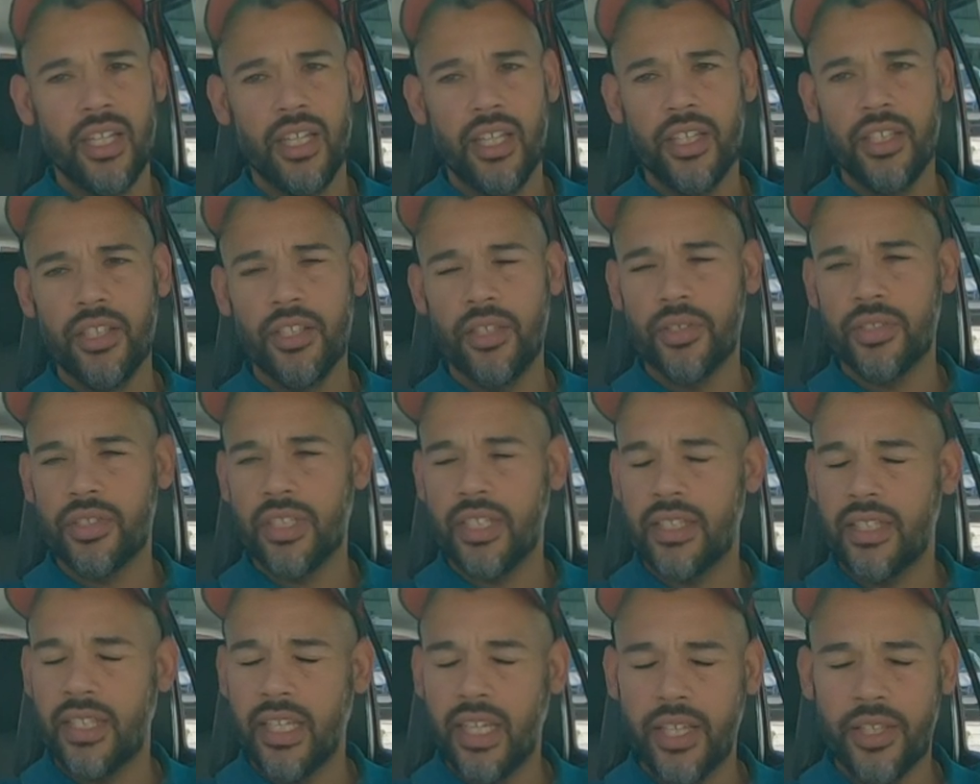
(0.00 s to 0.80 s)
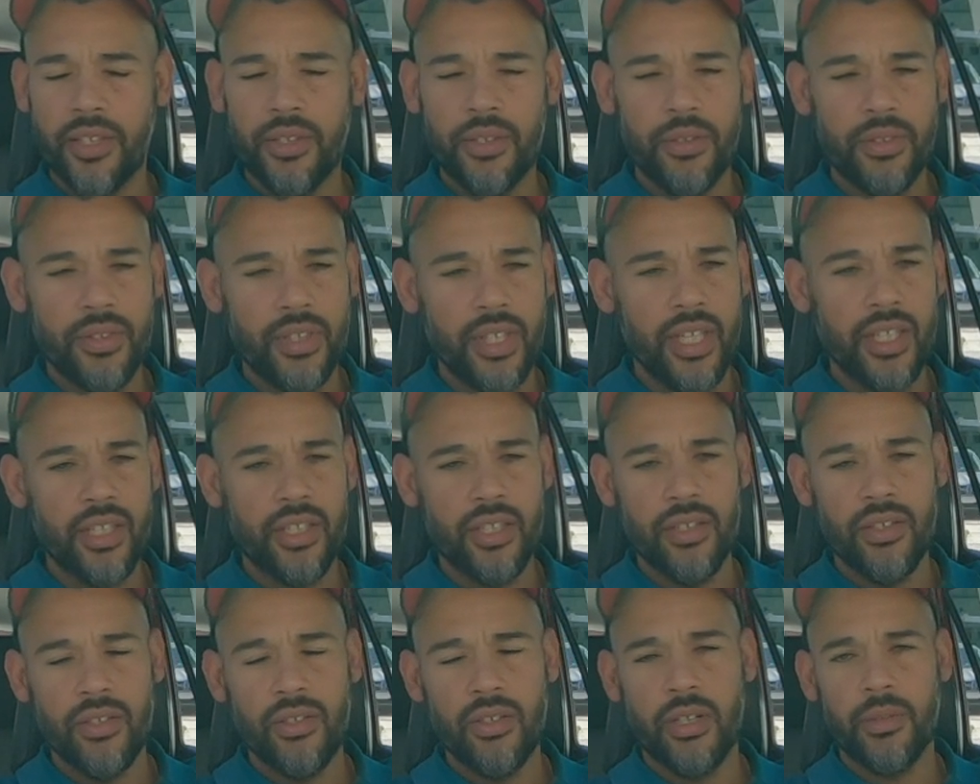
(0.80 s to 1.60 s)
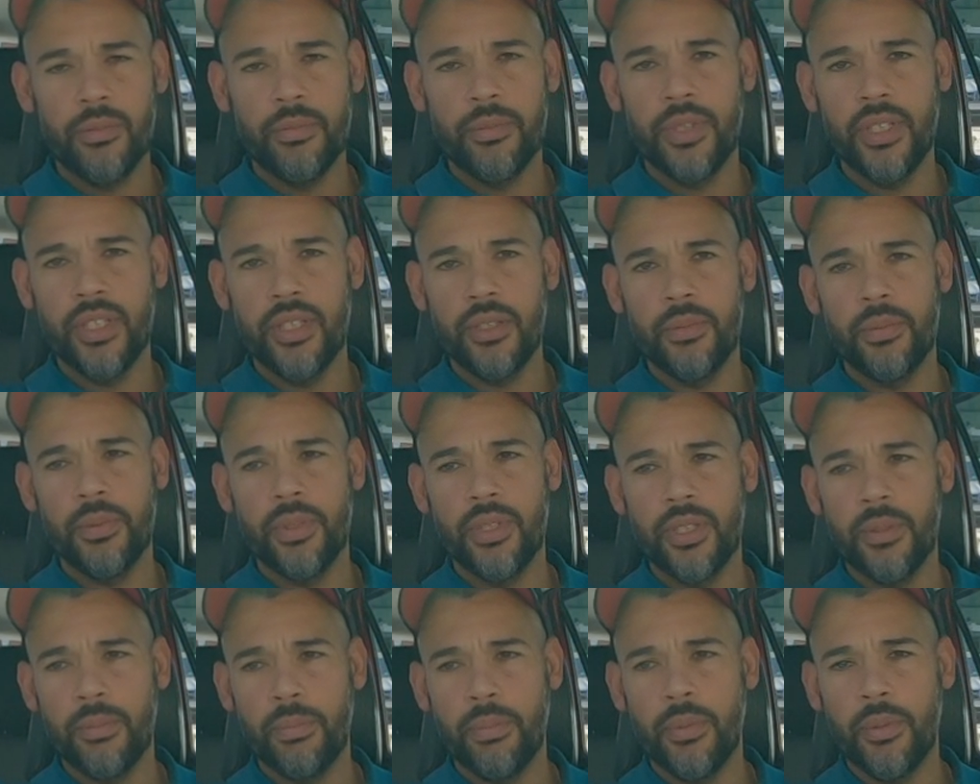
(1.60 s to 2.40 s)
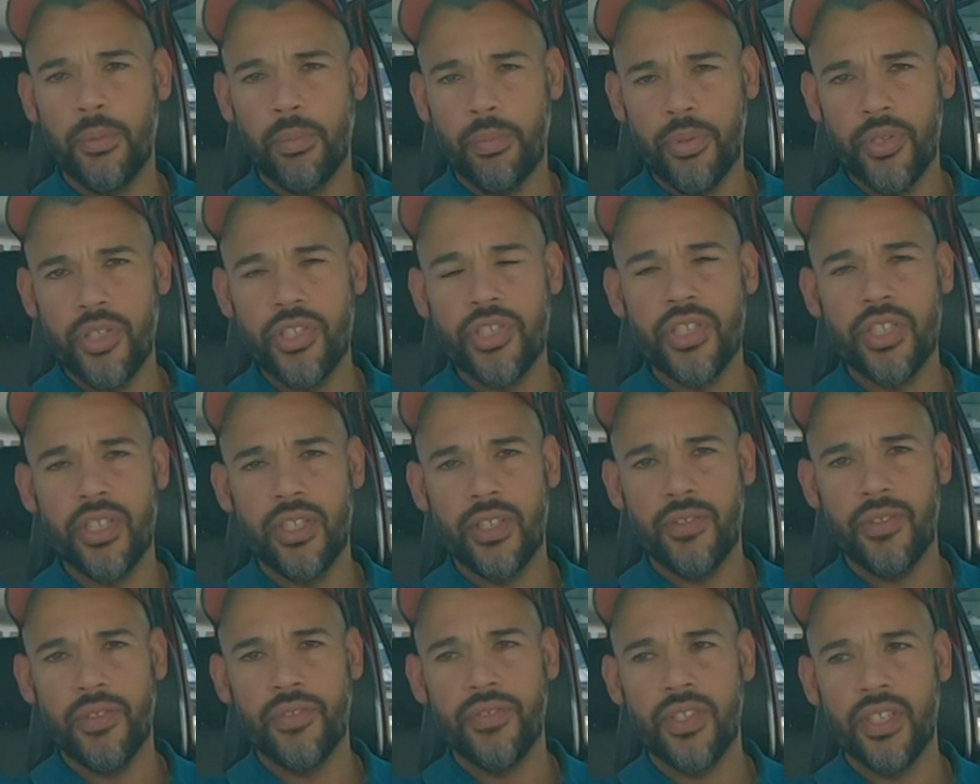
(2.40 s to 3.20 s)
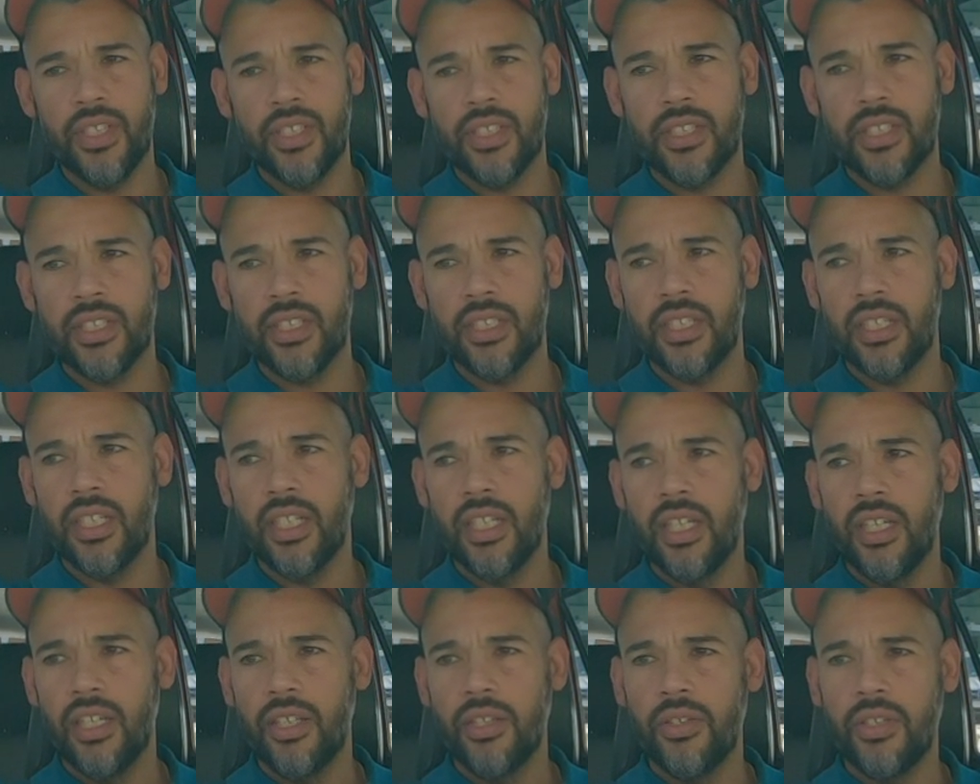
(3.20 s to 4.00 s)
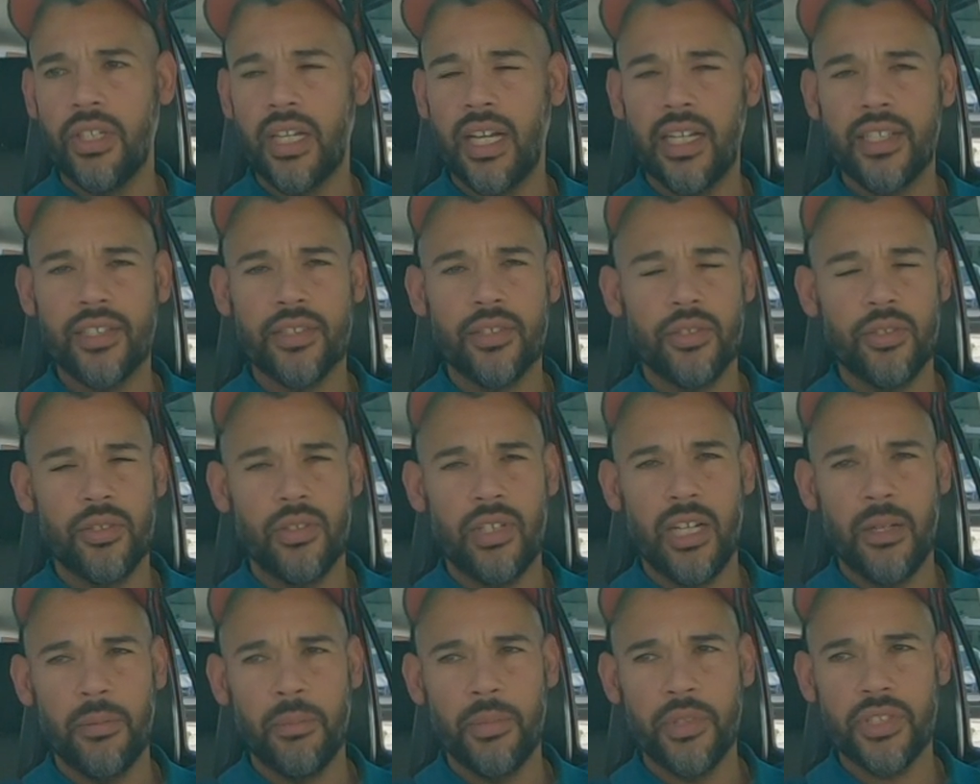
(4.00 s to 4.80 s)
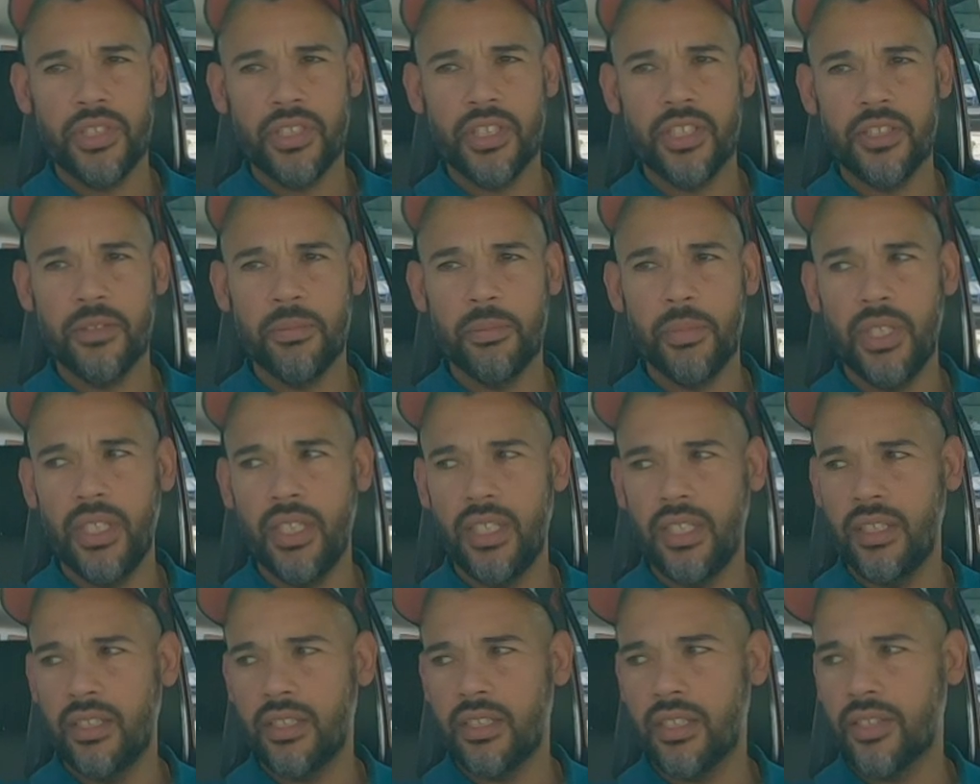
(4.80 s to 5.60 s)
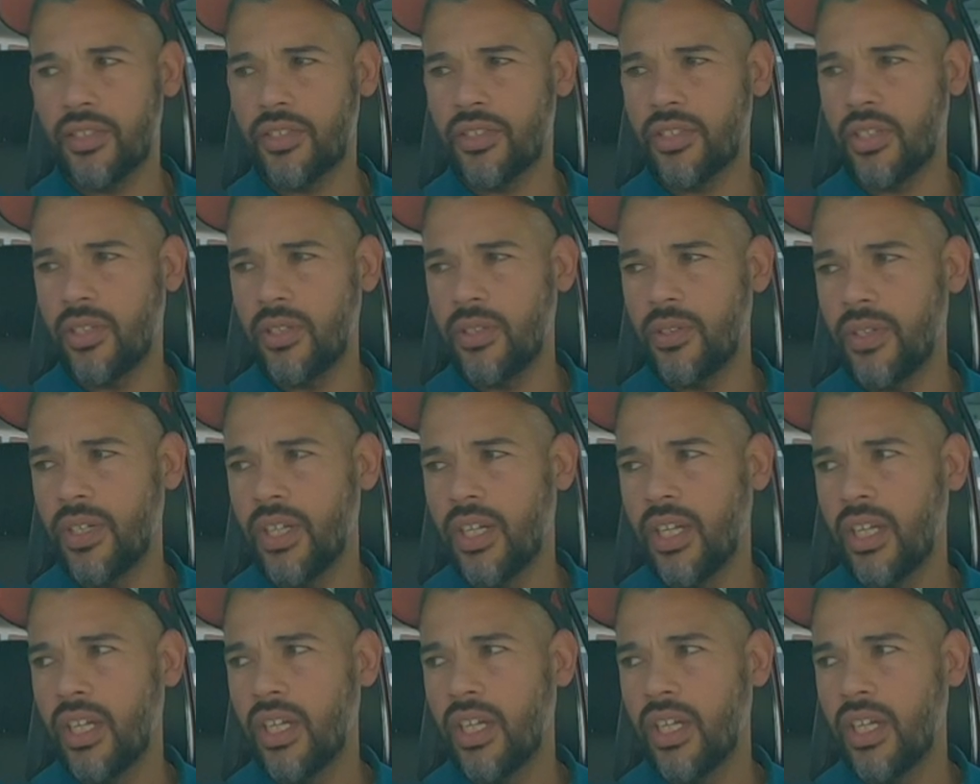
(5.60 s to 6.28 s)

you know say thank you thank you you know i'm really really appreciative of this and you guys don't know how much this means and so